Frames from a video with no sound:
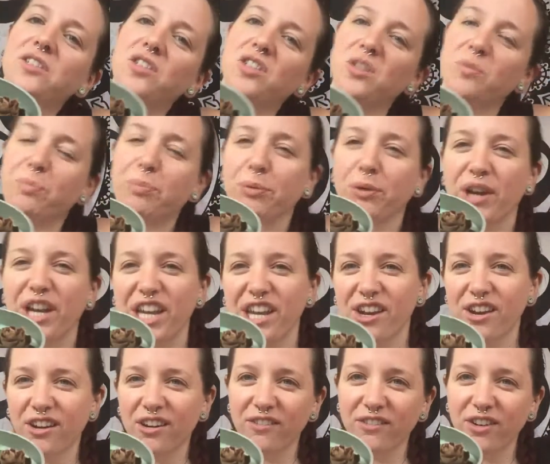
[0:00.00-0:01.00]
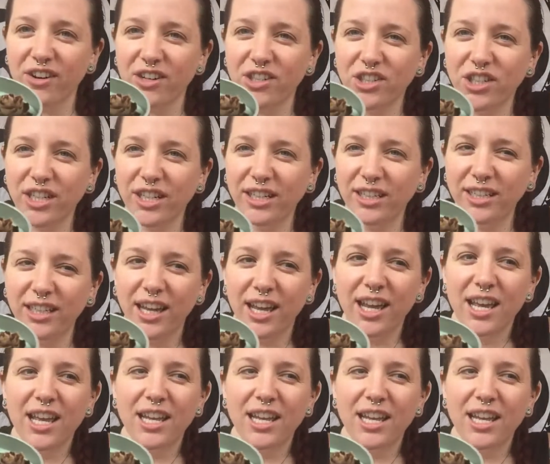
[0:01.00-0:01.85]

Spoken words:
springier version,